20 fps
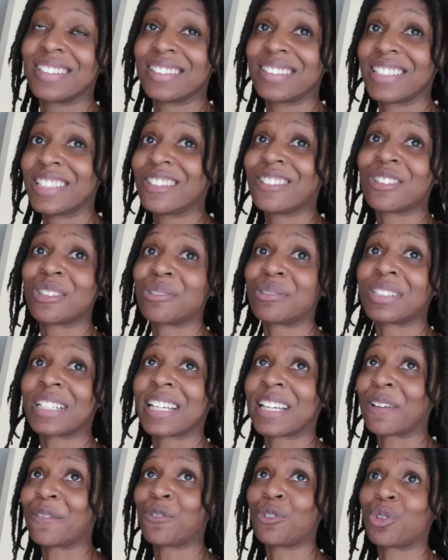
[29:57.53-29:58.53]
they either close,
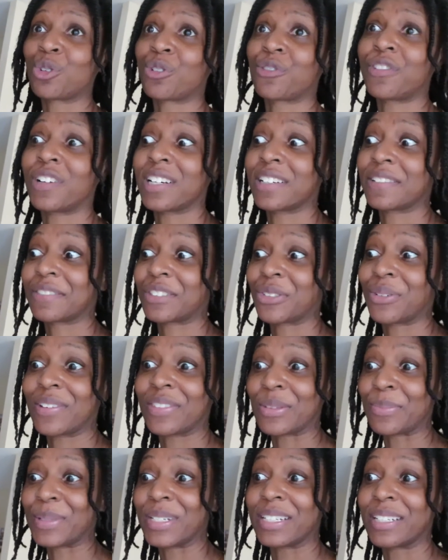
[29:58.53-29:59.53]
like, at 4 or 5, so I
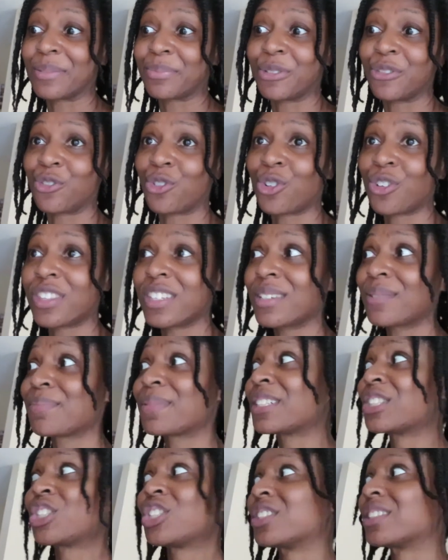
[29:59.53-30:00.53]
have to be done before then,
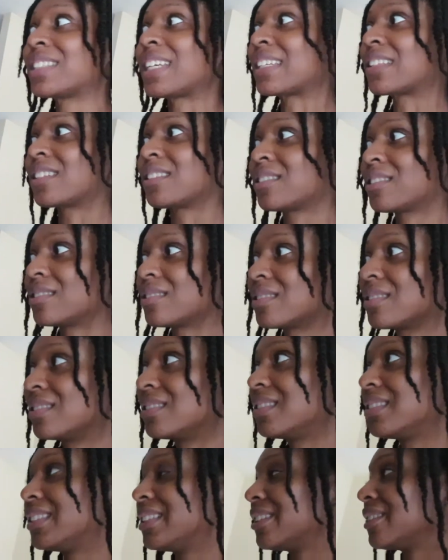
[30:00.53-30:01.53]
but it shouldn't take that long.
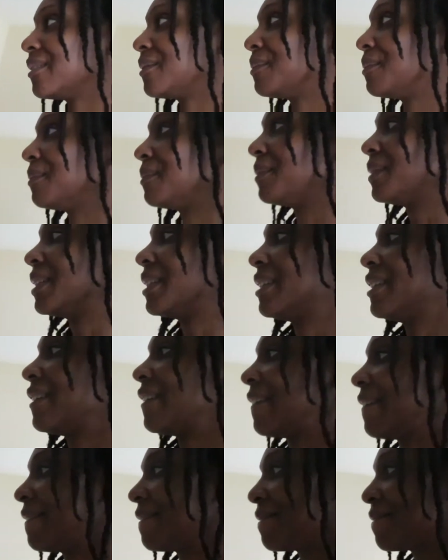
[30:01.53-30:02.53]

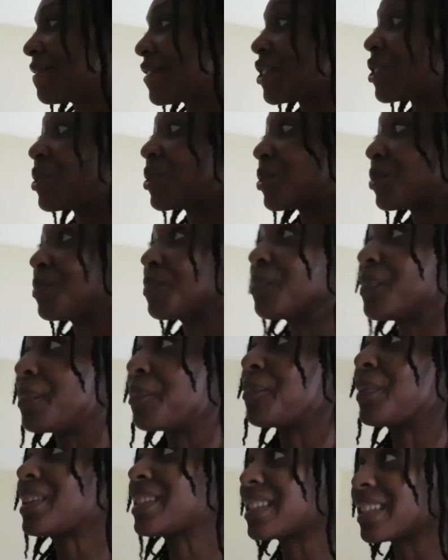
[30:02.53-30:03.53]
Um, so,
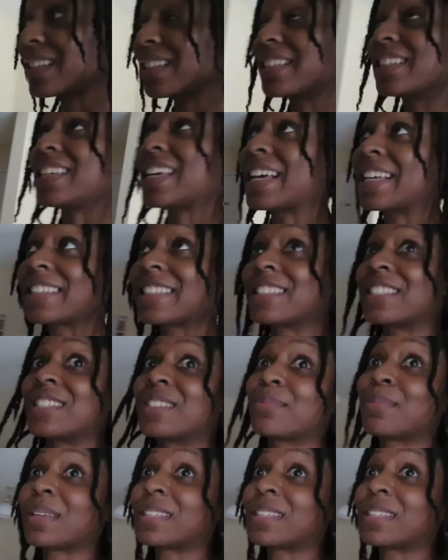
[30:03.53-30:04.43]
basically, I had to just